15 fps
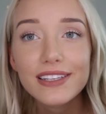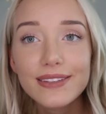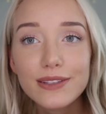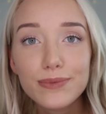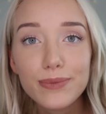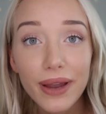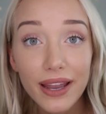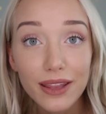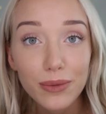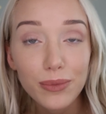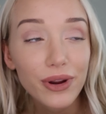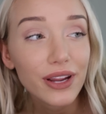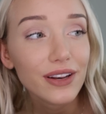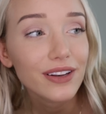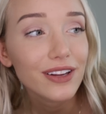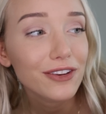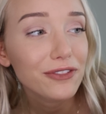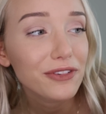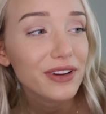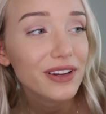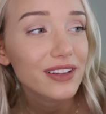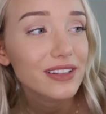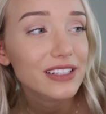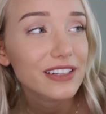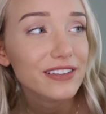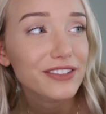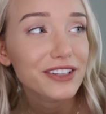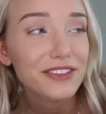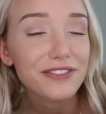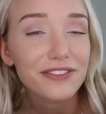this by the brand Unreal,
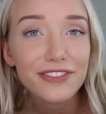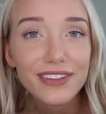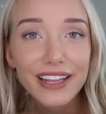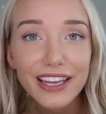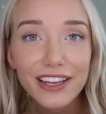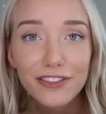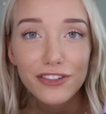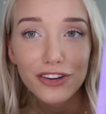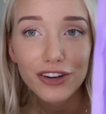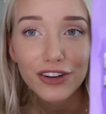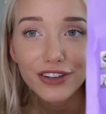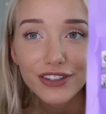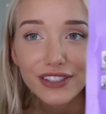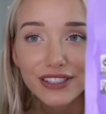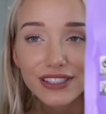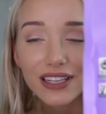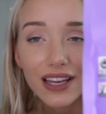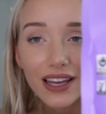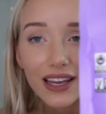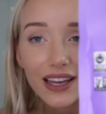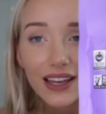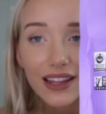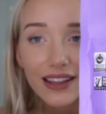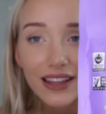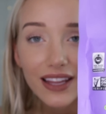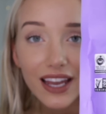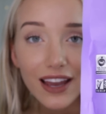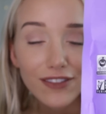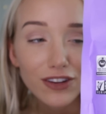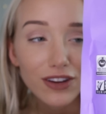different flavors.
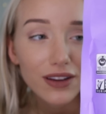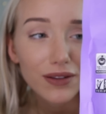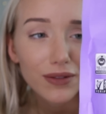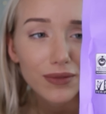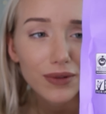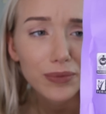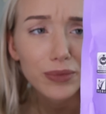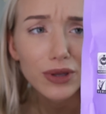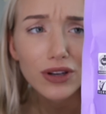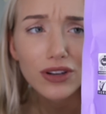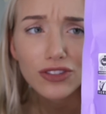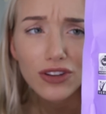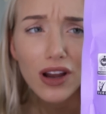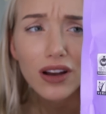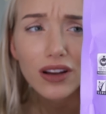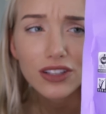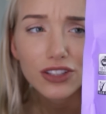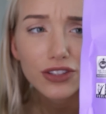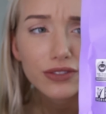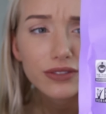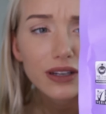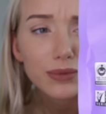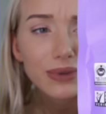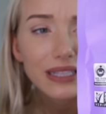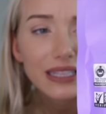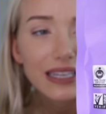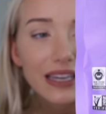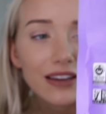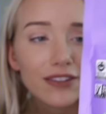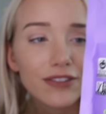They have a milk chocolate too, I
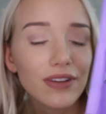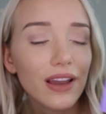believe.